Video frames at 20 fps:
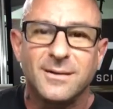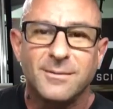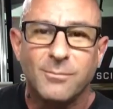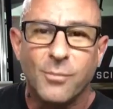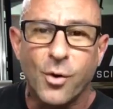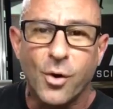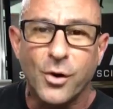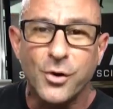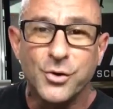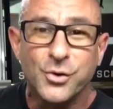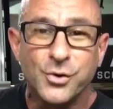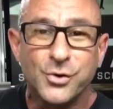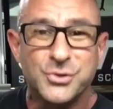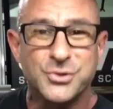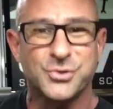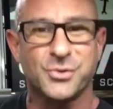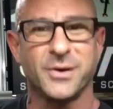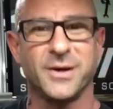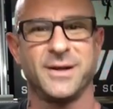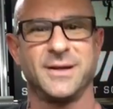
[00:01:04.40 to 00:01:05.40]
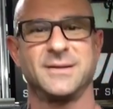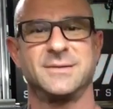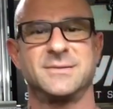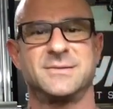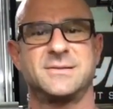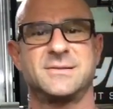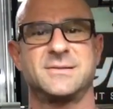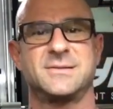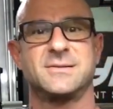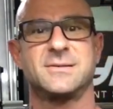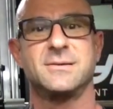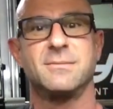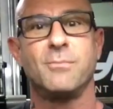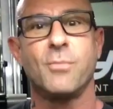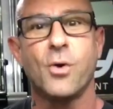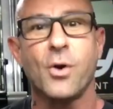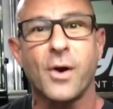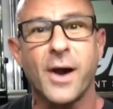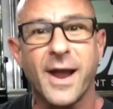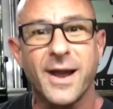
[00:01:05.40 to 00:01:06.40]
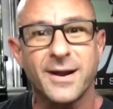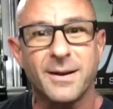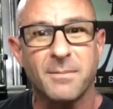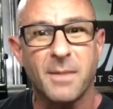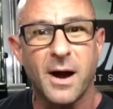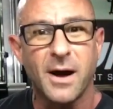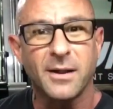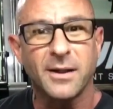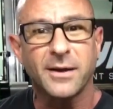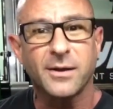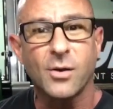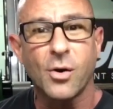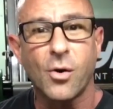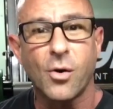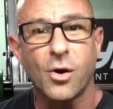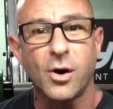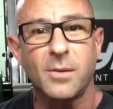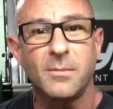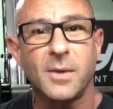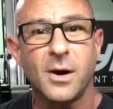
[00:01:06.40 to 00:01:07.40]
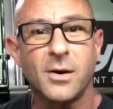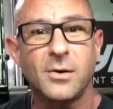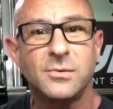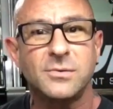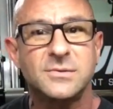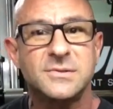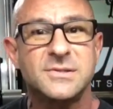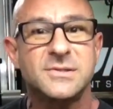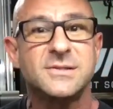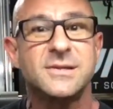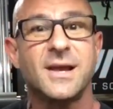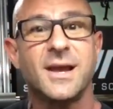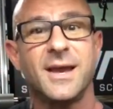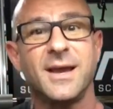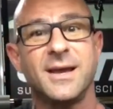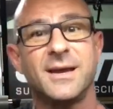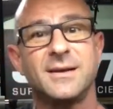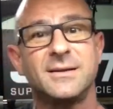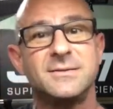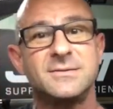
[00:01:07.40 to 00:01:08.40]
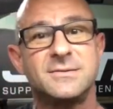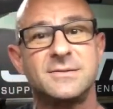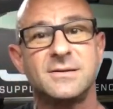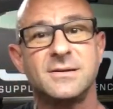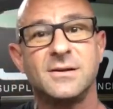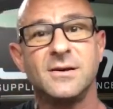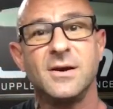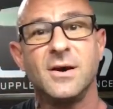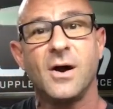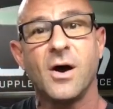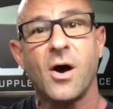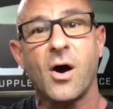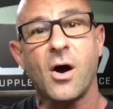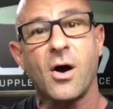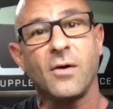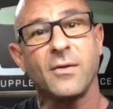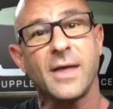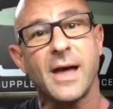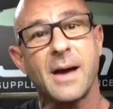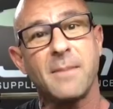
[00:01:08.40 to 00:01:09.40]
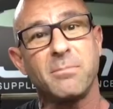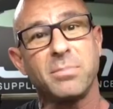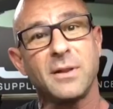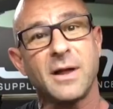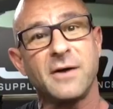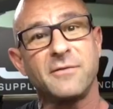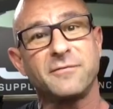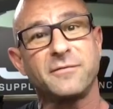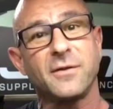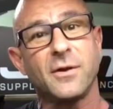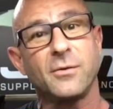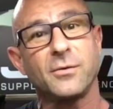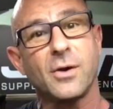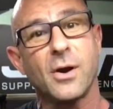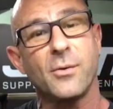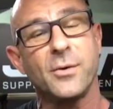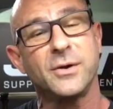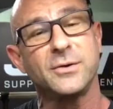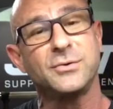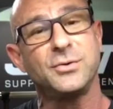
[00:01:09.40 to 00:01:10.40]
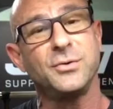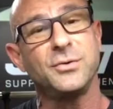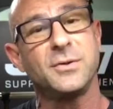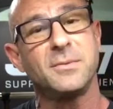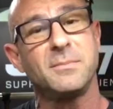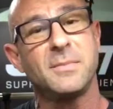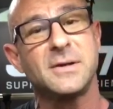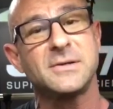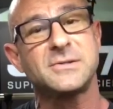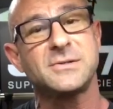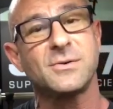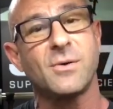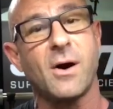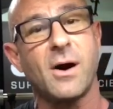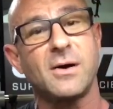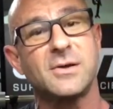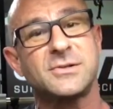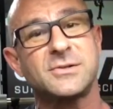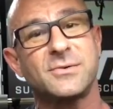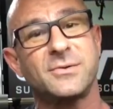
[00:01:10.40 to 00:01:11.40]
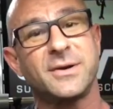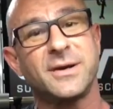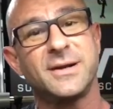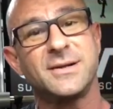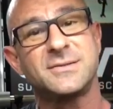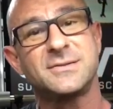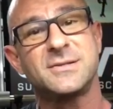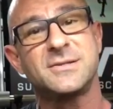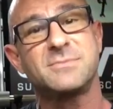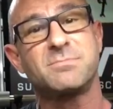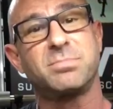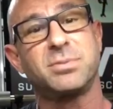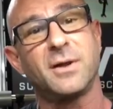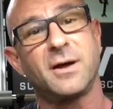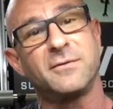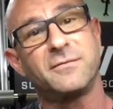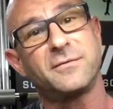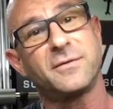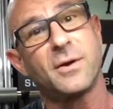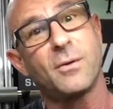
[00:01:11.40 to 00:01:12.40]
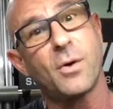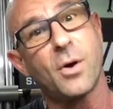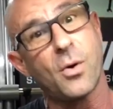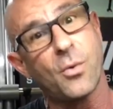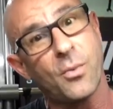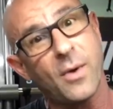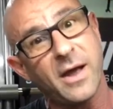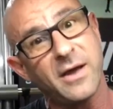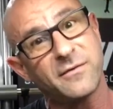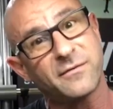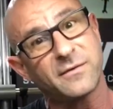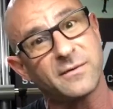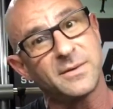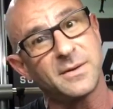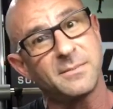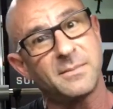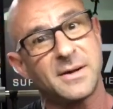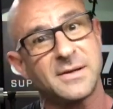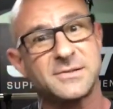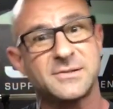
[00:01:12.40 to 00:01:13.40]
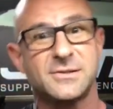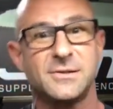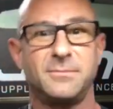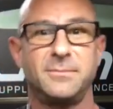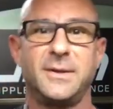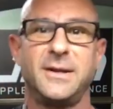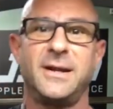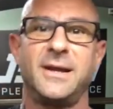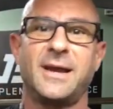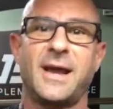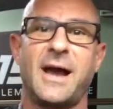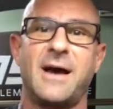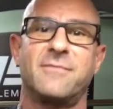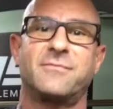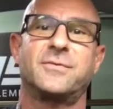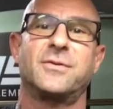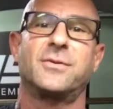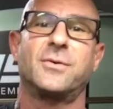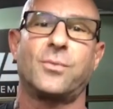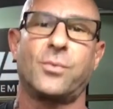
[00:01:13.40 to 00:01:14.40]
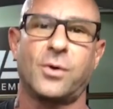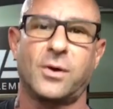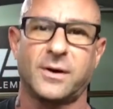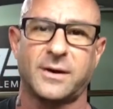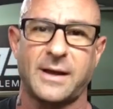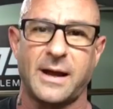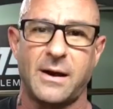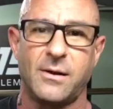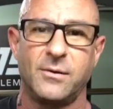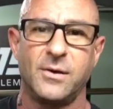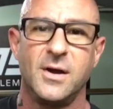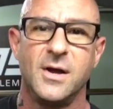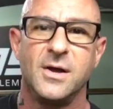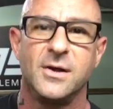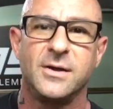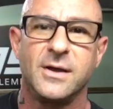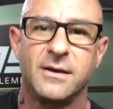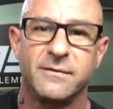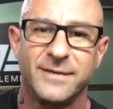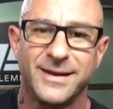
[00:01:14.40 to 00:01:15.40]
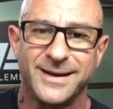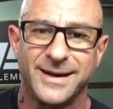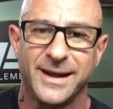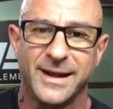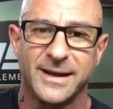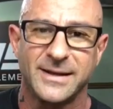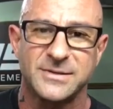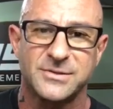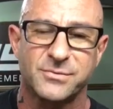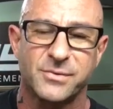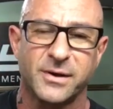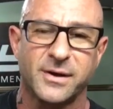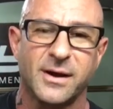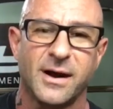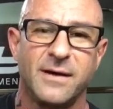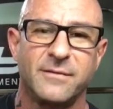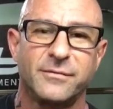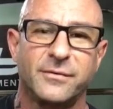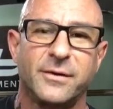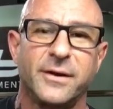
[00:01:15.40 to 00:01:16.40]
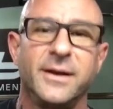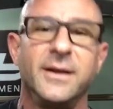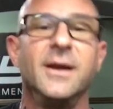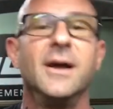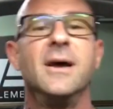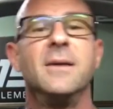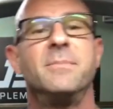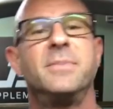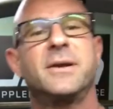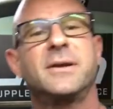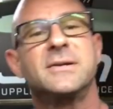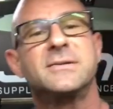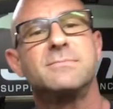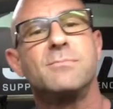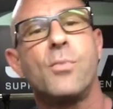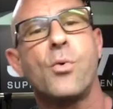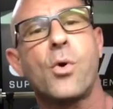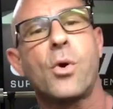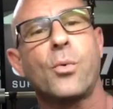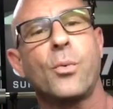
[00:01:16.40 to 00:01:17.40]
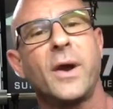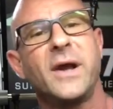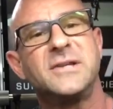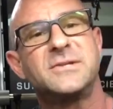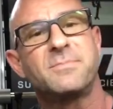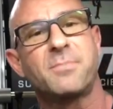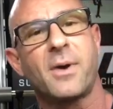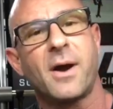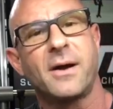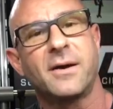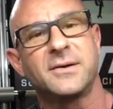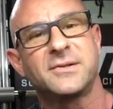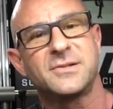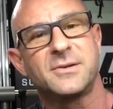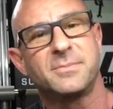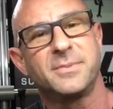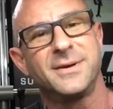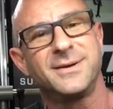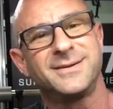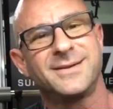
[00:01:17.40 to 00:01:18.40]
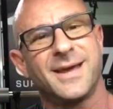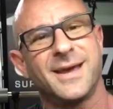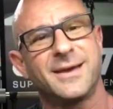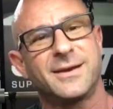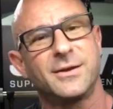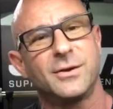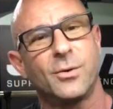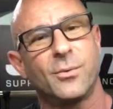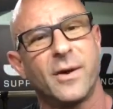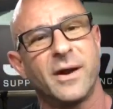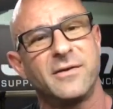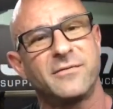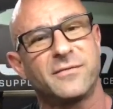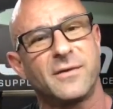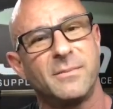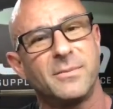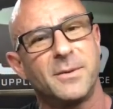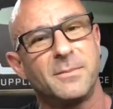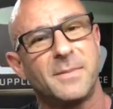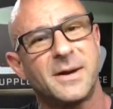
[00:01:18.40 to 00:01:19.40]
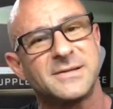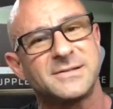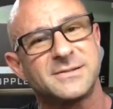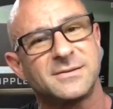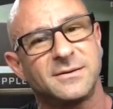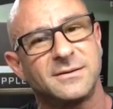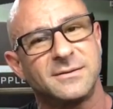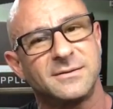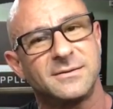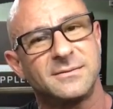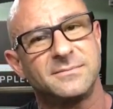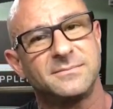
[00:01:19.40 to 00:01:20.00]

more nutrients, more anabolic hormones, and all that blood flow going to the muscle also enhances blood flow away from the muscle, meaning after the workout, you have enhanced recovery because more waste products are being taken away from the muscle.